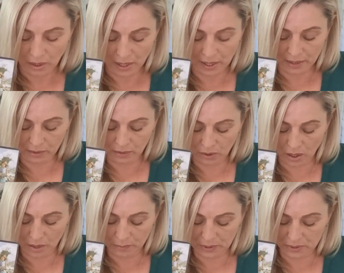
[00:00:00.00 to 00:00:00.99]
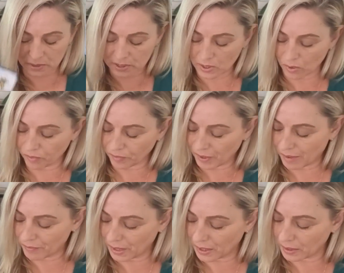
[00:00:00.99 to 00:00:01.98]
heart alignment,
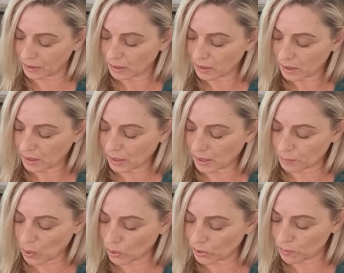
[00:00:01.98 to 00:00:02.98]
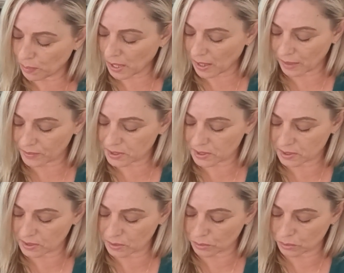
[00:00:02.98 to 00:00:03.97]
self-loving, on your path
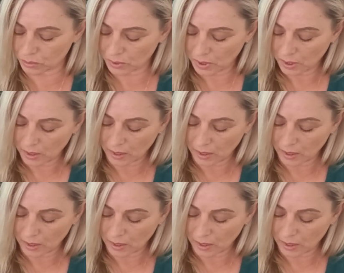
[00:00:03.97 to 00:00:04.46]
still.